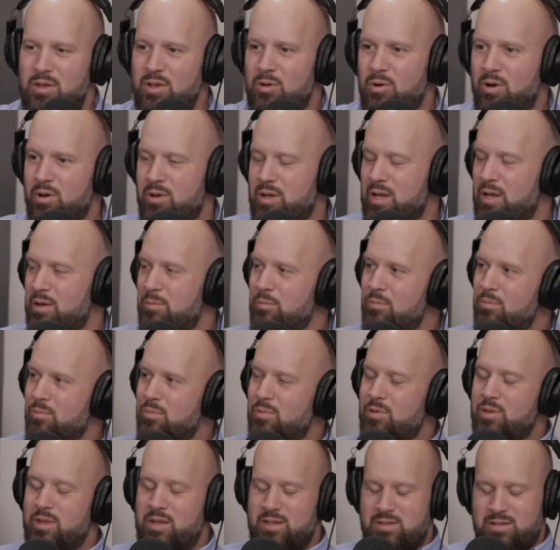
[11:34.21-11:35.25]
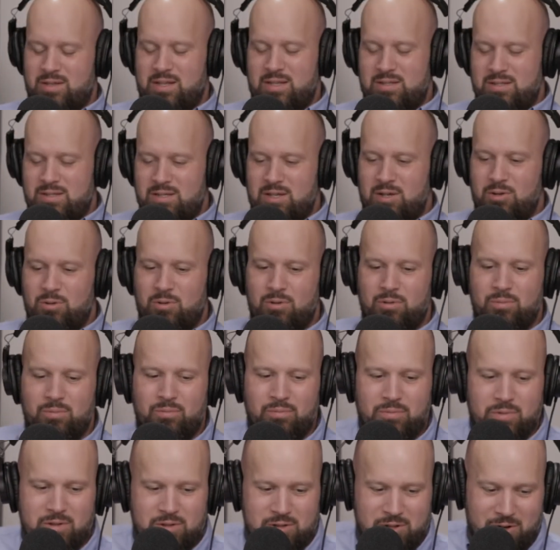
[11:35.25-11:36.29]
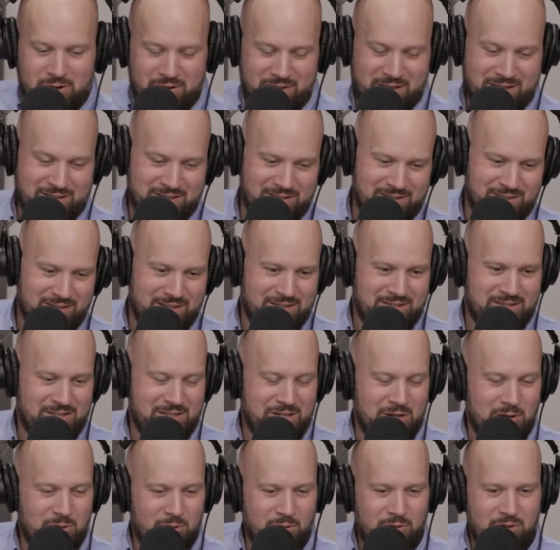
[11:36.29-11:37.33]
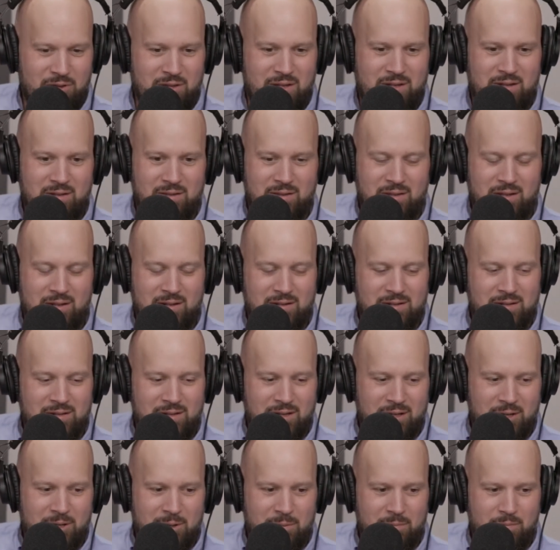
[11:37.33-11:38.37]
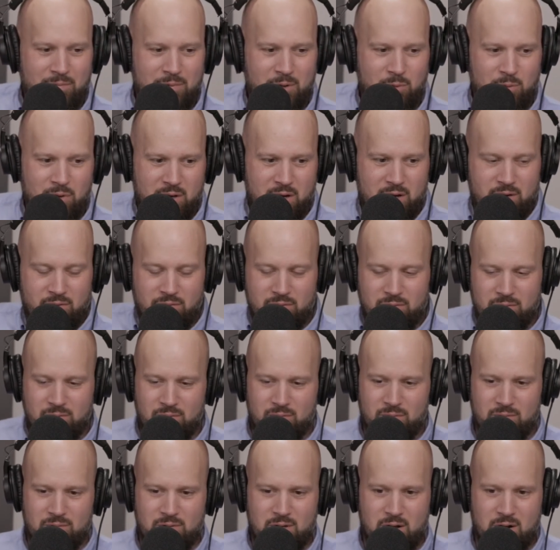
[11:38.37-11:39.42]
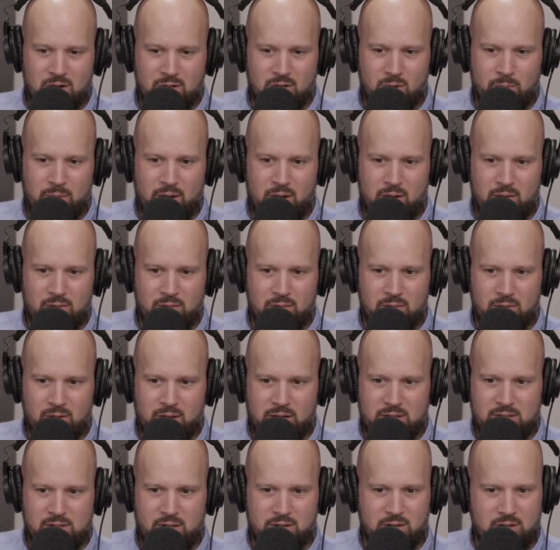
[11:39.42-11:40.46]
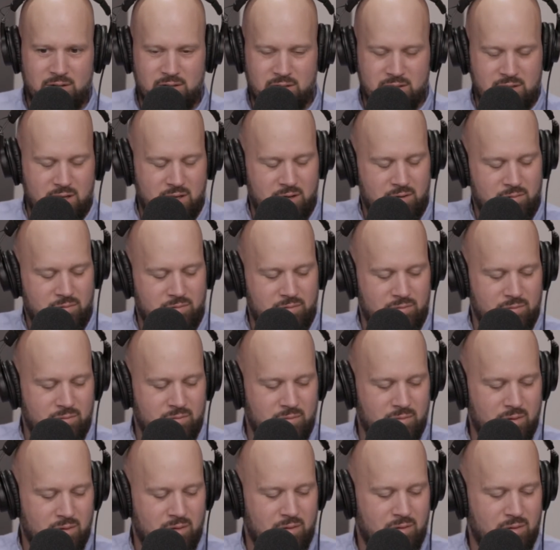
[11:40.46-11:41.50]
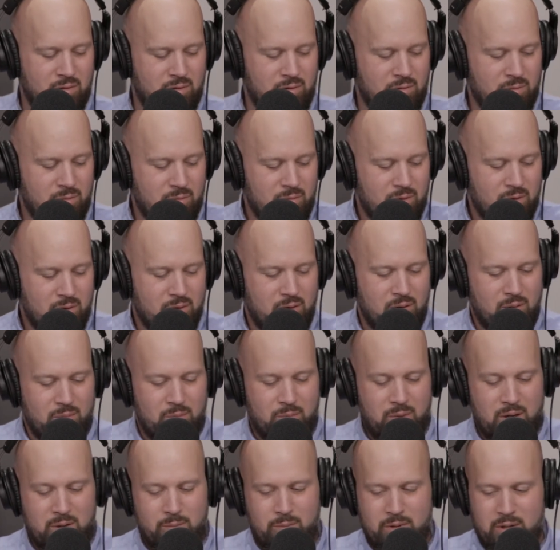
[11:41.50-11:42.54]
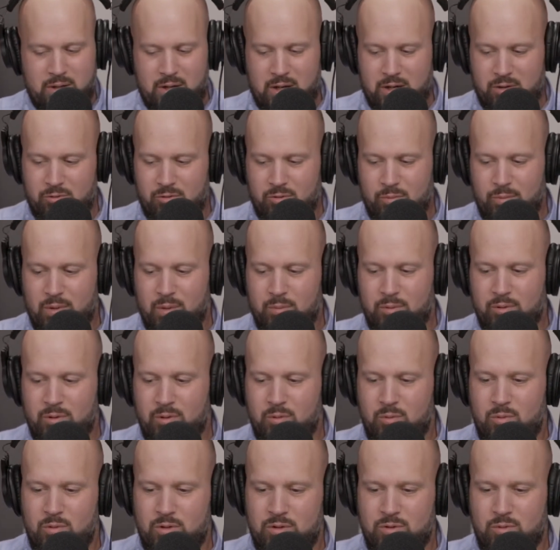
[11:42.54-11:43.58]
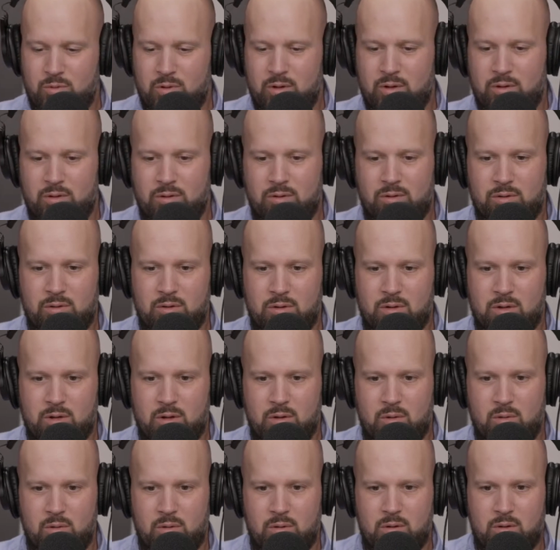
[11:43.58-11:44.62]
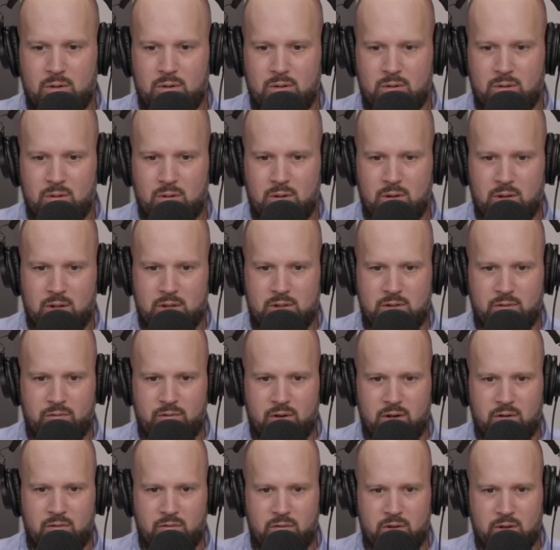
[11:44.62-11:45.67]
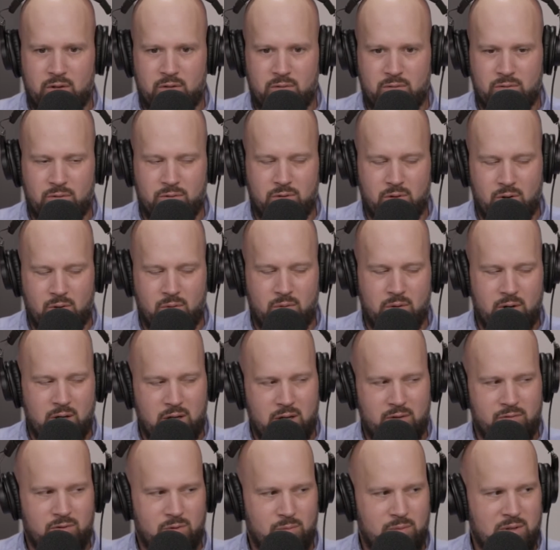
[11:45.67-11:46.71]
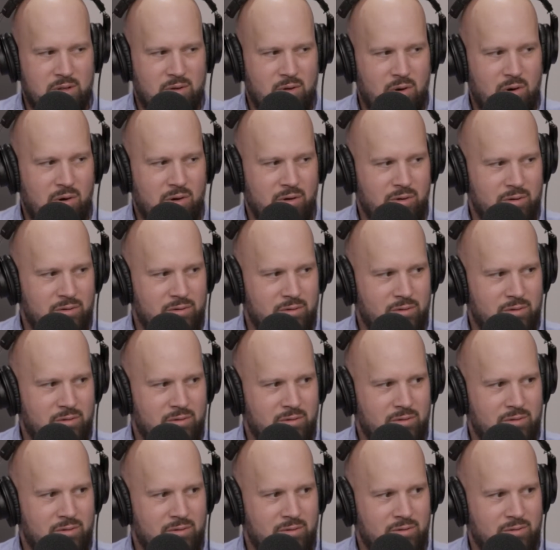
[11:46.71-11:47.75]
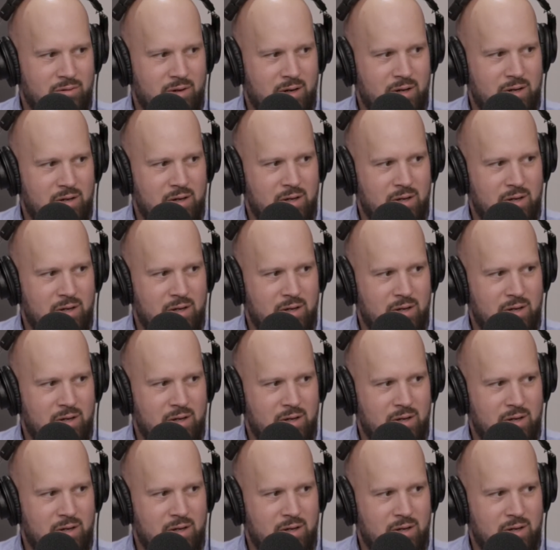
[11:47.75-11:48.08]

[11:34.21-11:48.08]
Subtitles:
Okay, that's the other. Sorry, that's the other thing that we kind of talked about last night that just kind of made me kind of remember it, which was, electrified vehicles don't have to be cars, right?